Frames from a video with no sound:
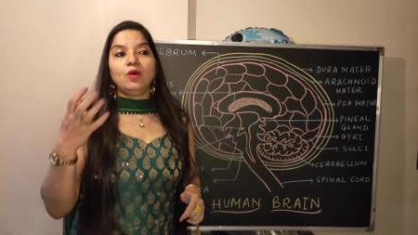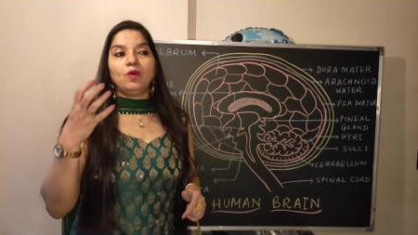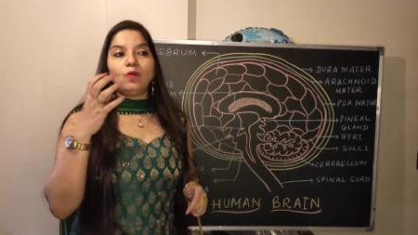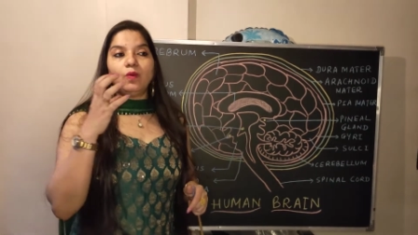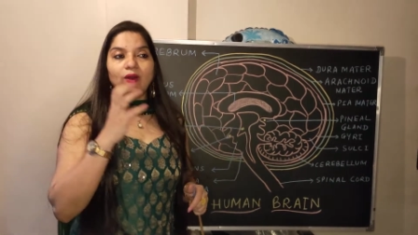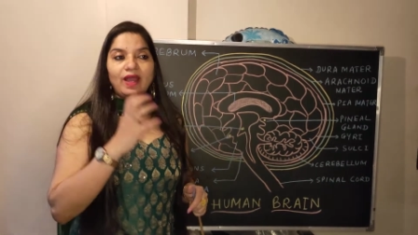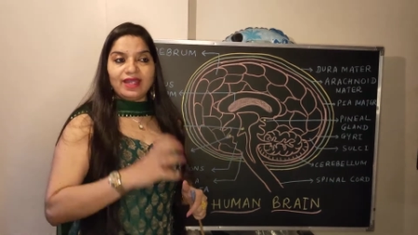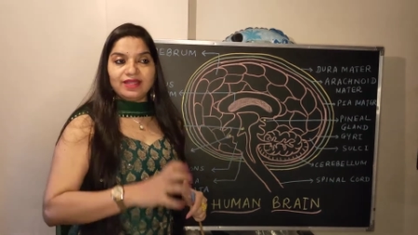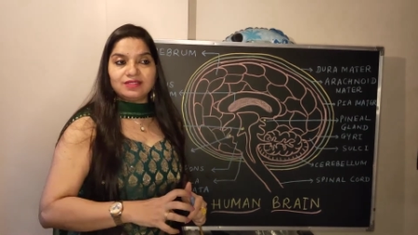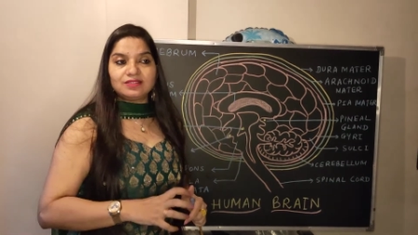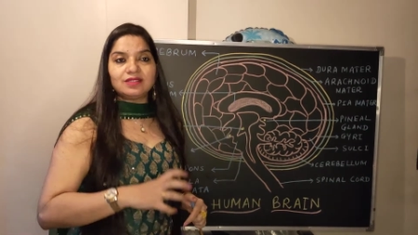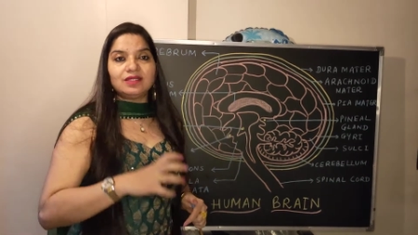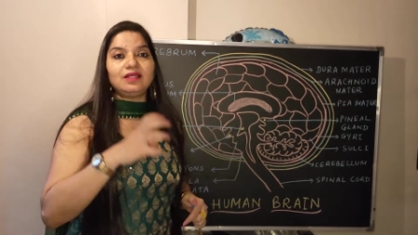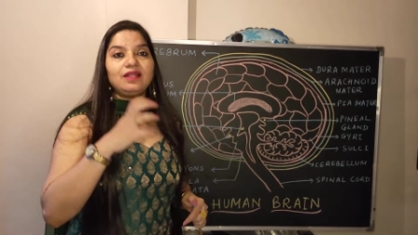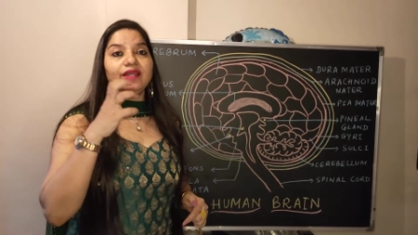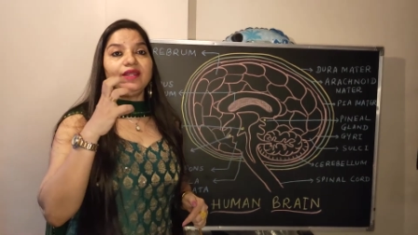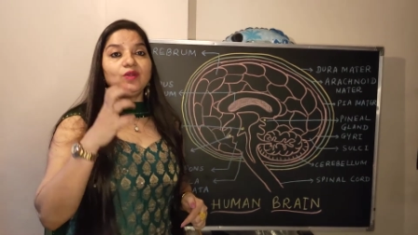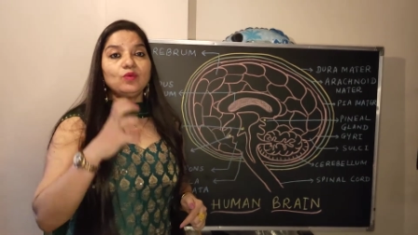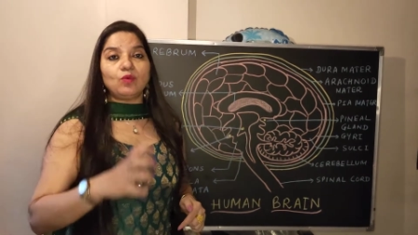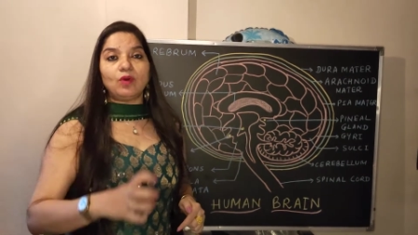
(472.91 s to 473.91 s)
Vital
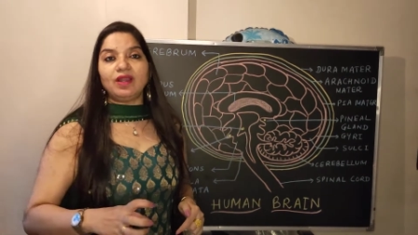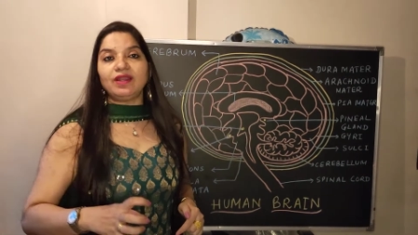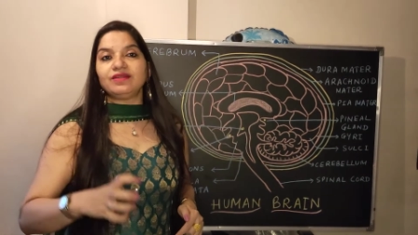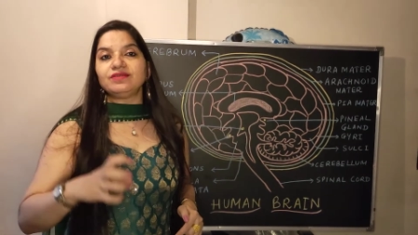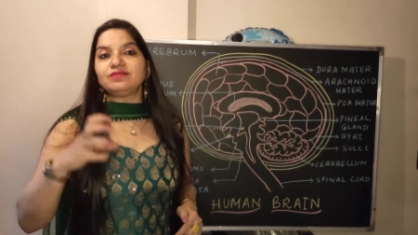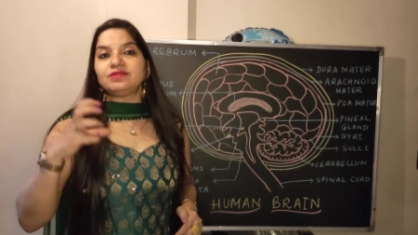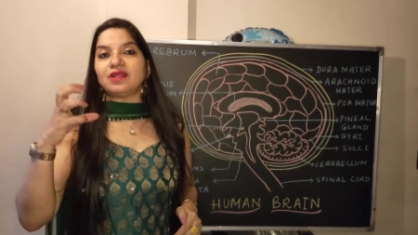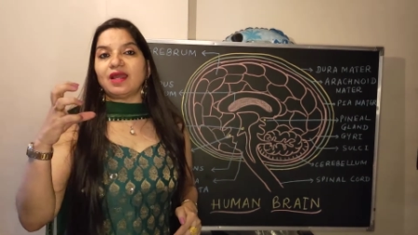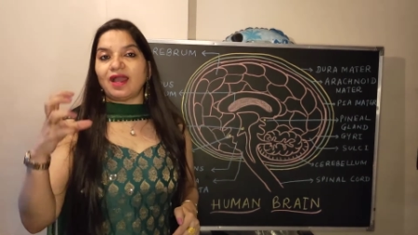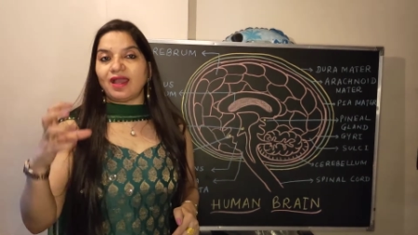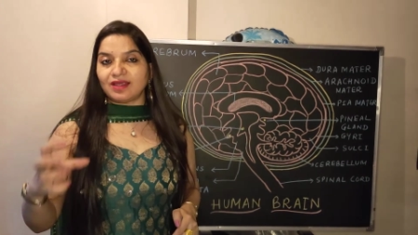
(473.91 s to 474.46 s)
involuntary